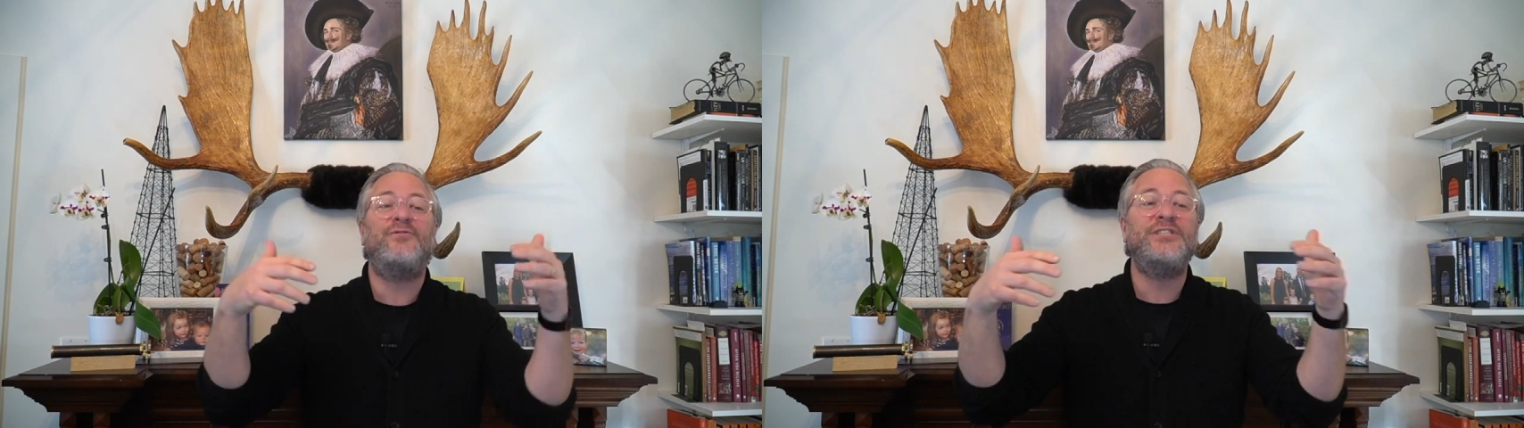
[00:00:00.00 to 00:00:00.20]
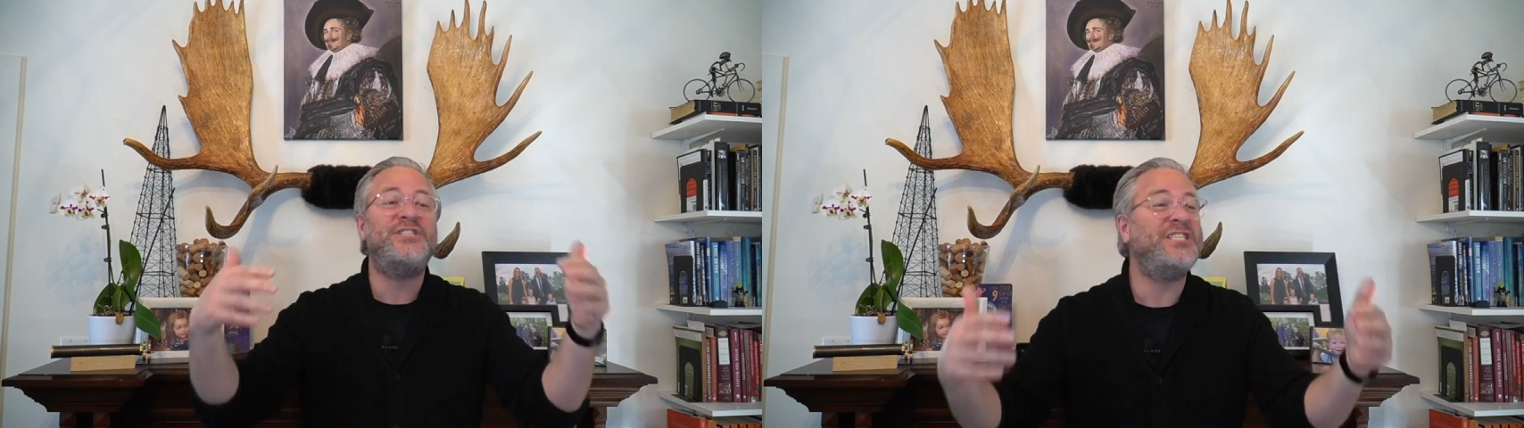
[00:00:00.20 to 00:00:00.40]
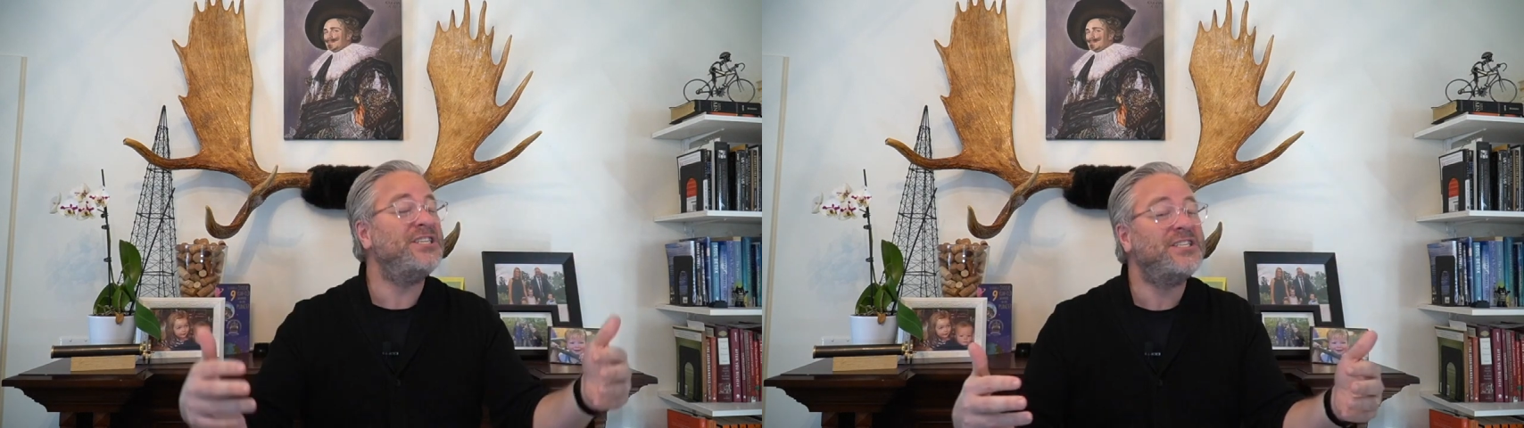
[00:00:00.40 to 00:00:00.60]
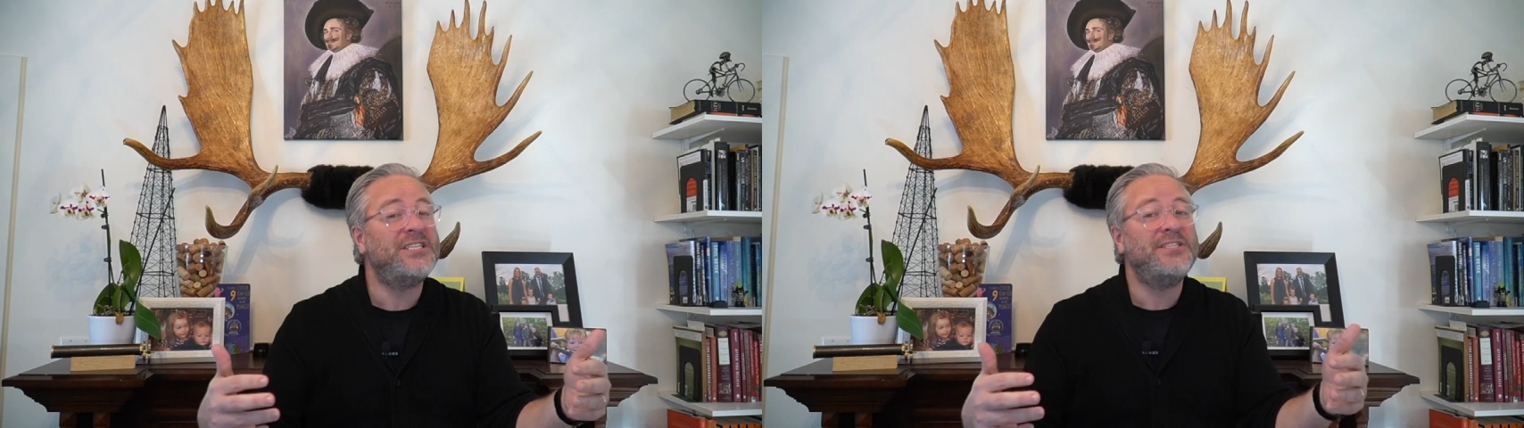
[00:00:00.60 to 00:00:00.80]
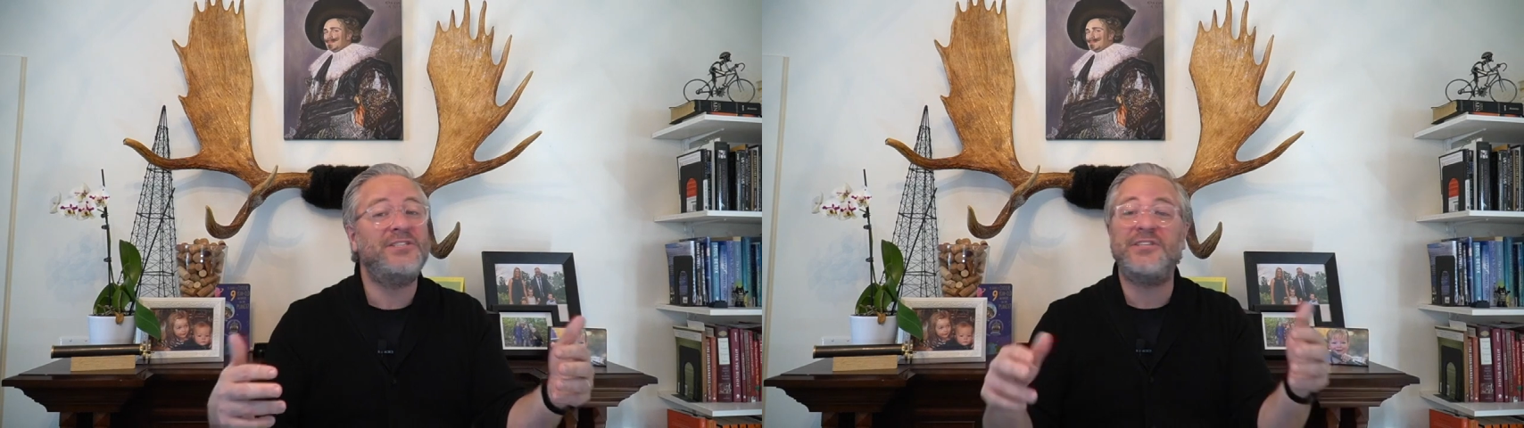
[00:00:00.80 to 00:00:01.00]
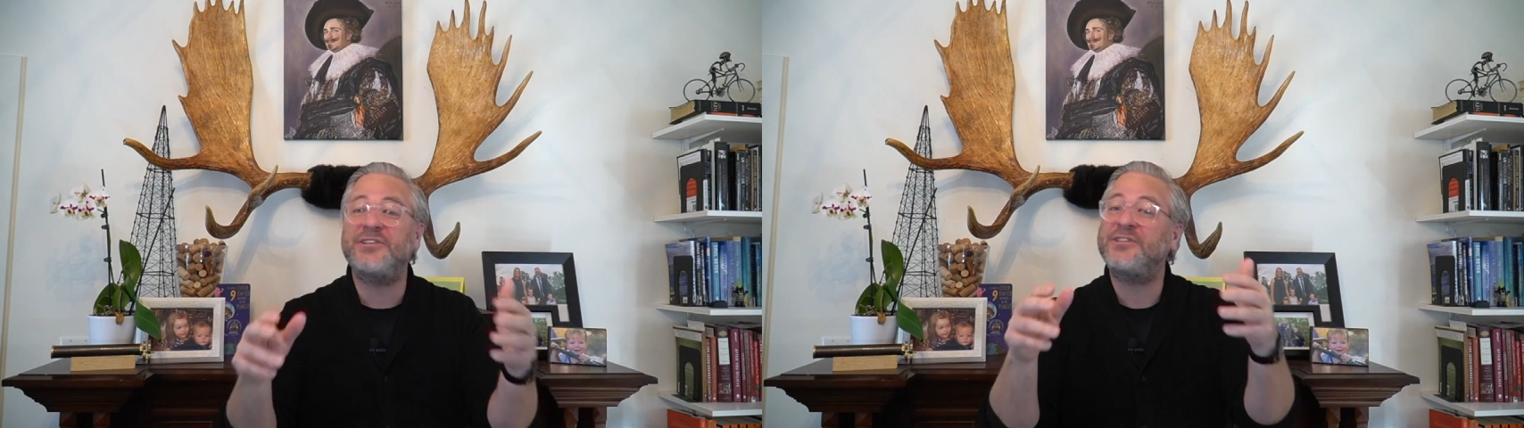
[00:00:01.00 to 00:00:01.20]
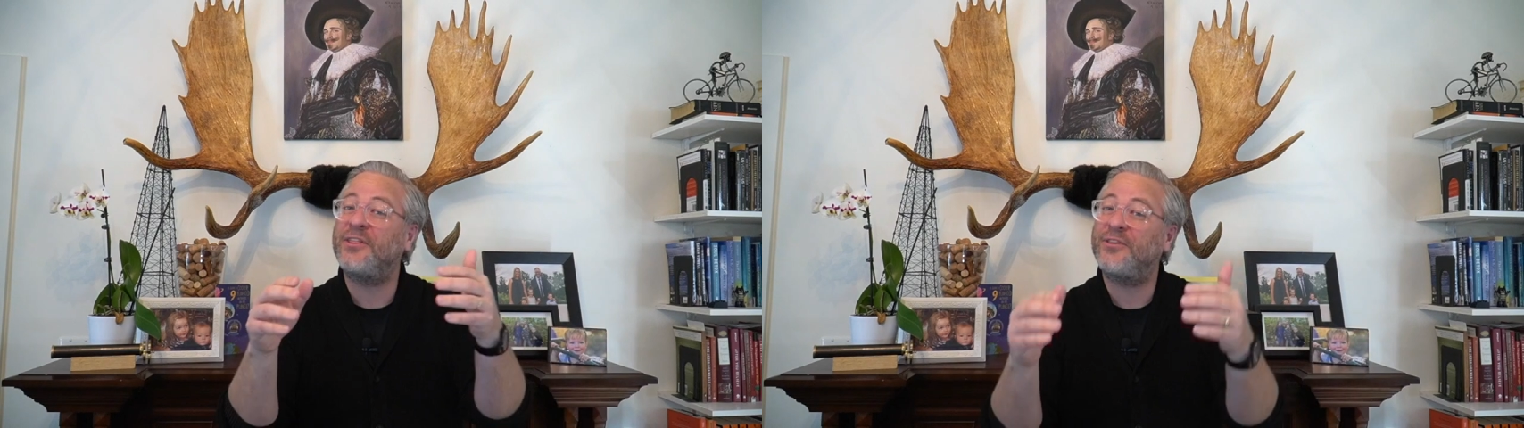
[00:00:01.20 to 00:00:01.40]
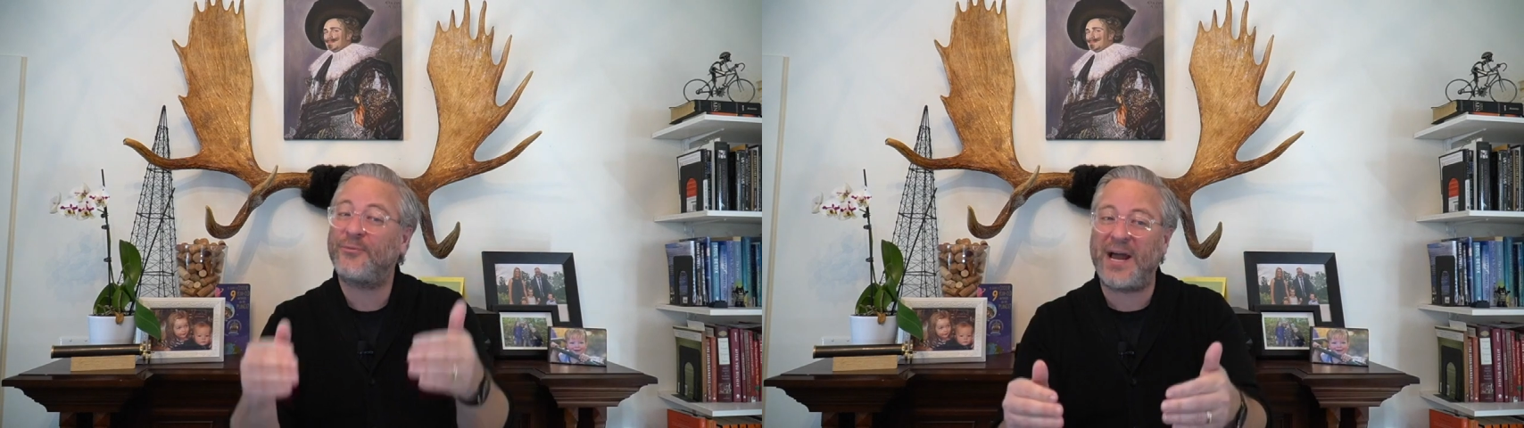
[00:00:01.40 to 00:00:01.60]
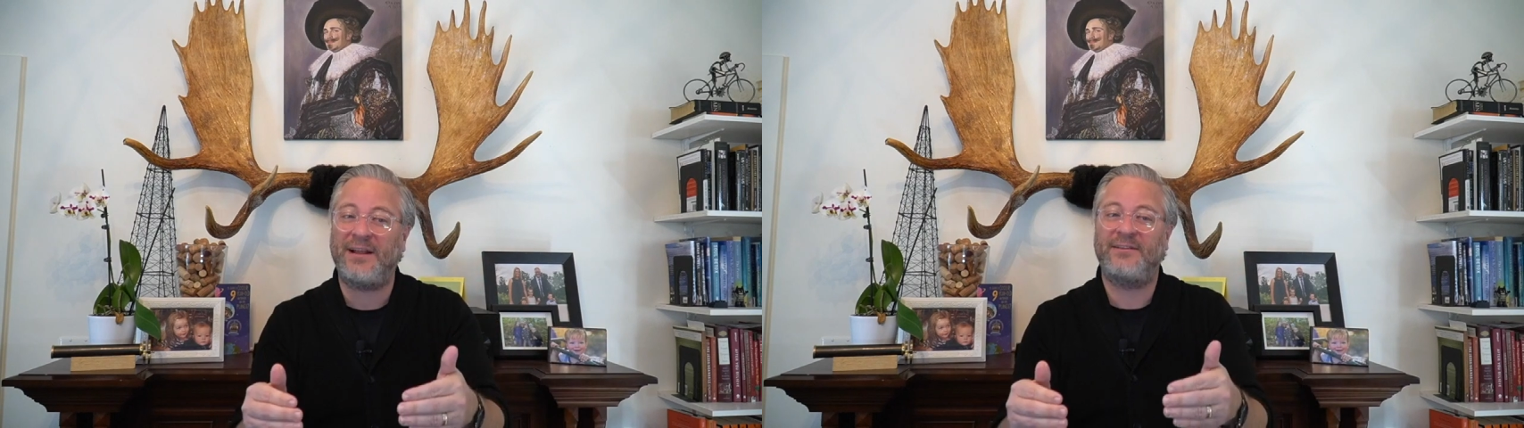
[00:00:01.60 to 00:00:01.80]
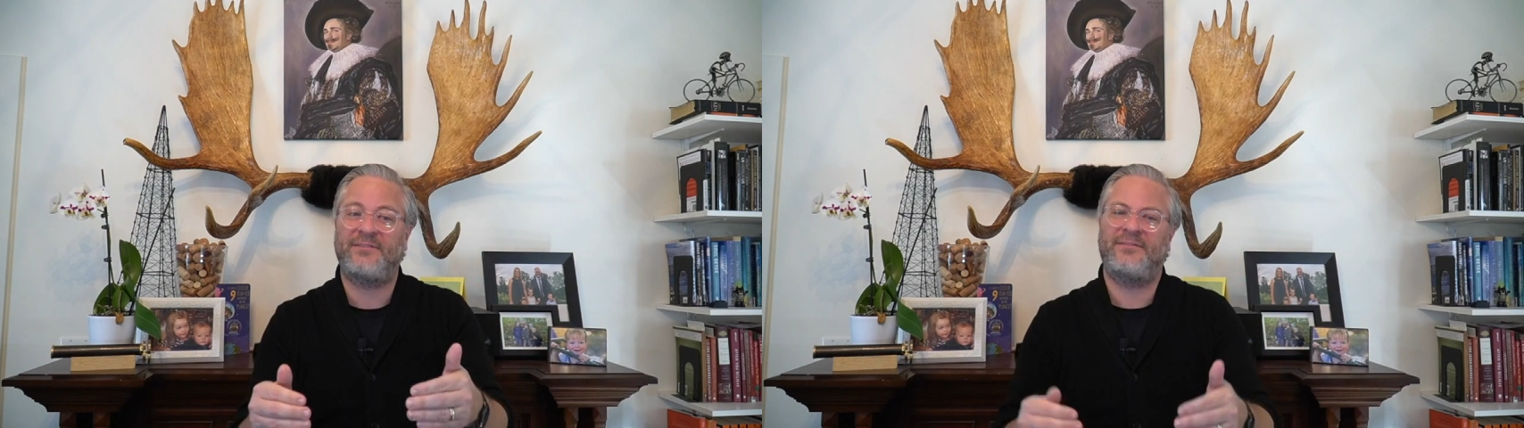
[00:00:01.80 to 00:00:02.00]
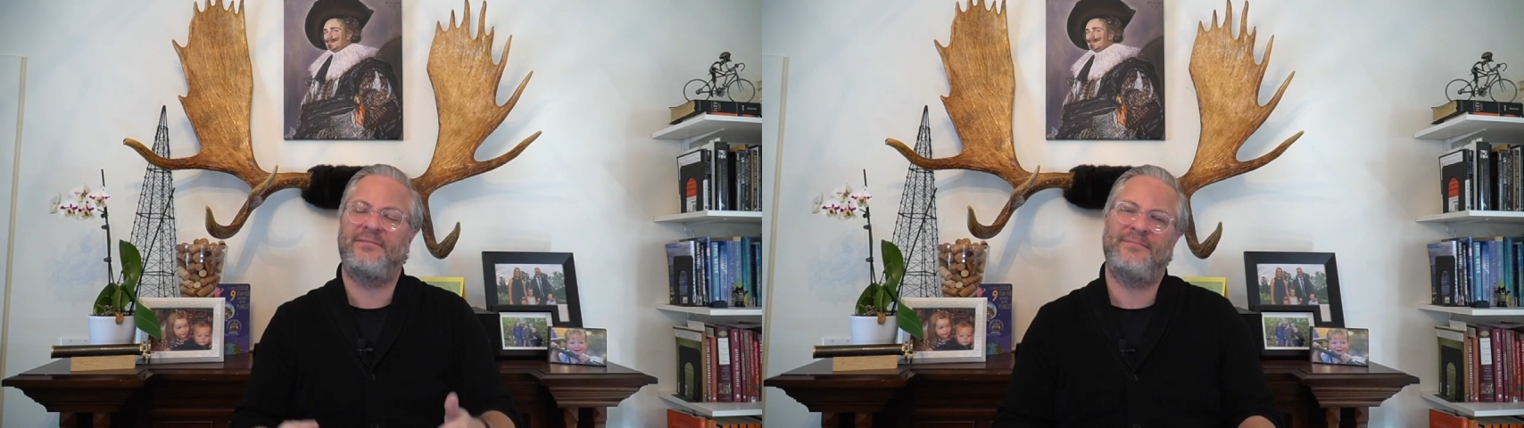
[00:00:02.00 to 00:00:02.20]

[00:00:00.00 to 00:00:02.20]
resistance to threats.